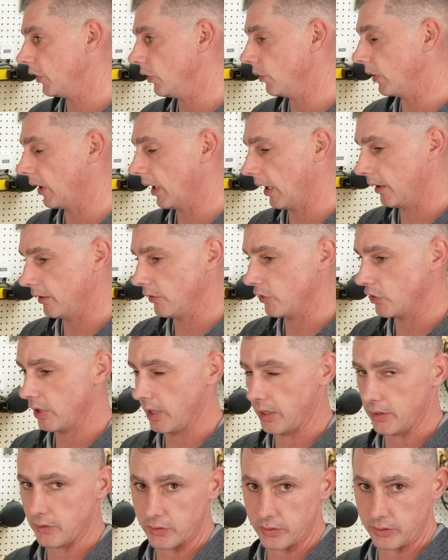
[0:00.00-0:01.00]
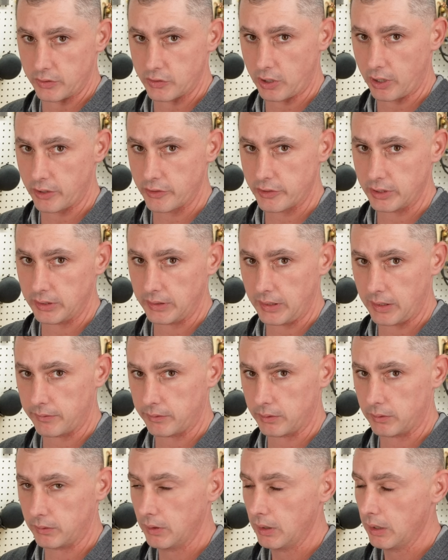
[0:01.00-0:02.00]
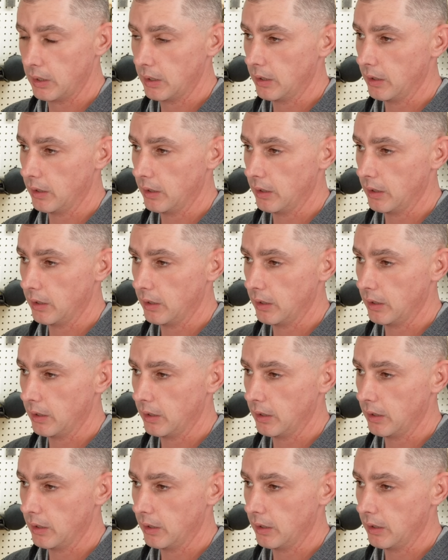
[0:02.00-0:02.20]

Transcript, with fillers: you can change the charging level.